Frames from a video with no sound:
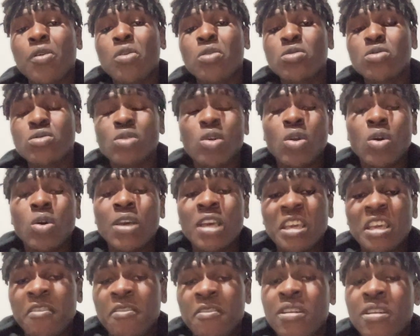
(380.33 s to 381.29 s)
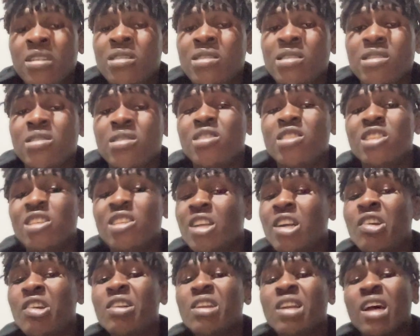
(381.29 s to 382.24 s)
to log events,
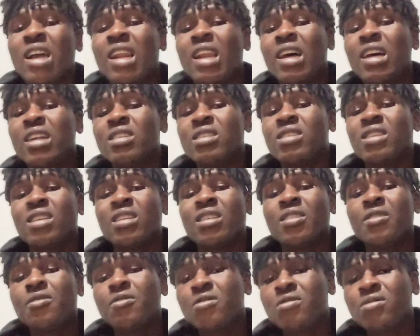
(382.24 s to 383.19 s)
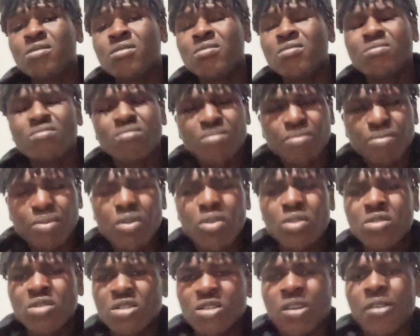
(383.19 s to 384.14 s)
generate alerts, and even
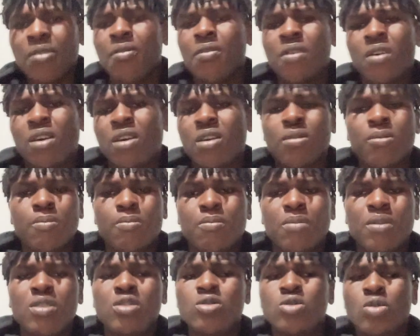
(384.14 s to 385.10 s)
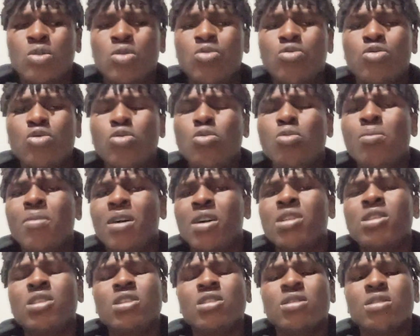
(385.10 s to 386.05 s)
block traffic based on rule
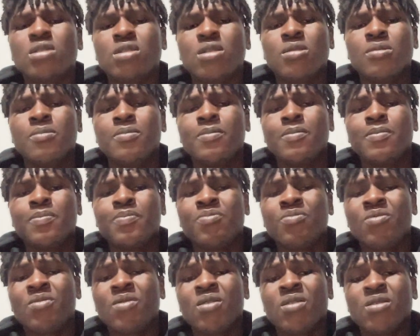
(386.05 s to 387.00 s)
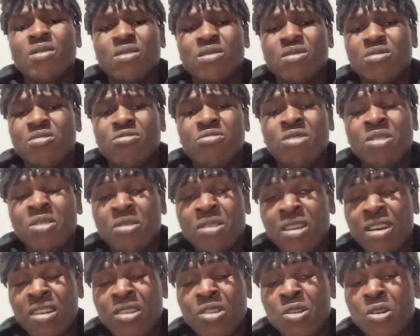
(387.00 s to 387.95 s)
matches.
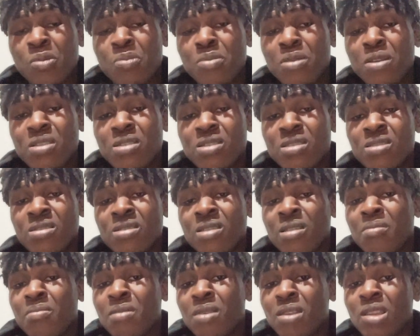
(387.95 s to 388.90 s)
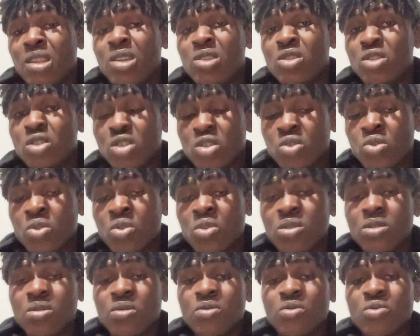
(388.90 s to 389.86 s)
Regularly updating and maintaining
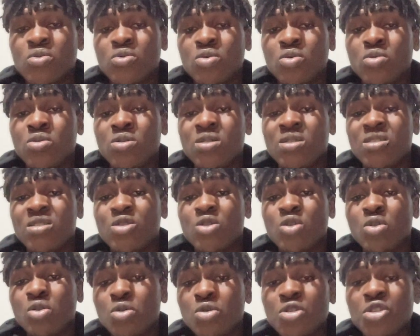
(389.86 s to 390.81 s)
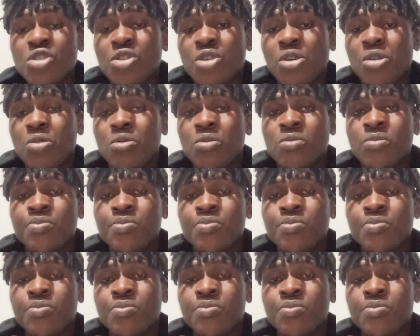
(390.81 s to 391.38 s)
SNOT rules is crucial